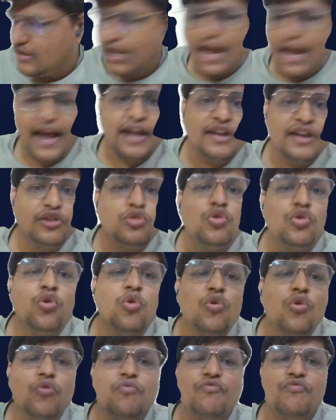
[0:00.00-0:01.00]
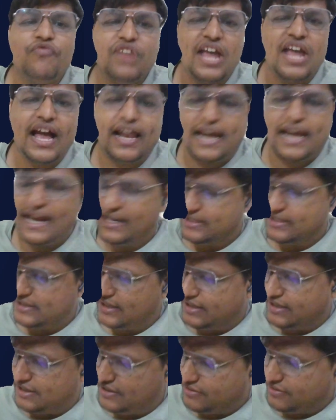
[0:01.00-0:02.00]
and to whom we are
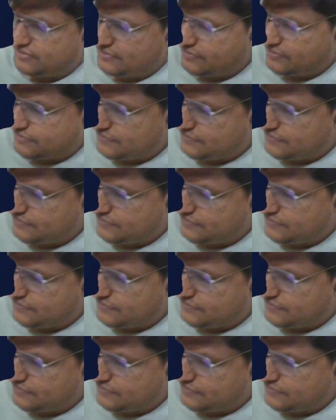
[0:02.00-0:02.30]
answering.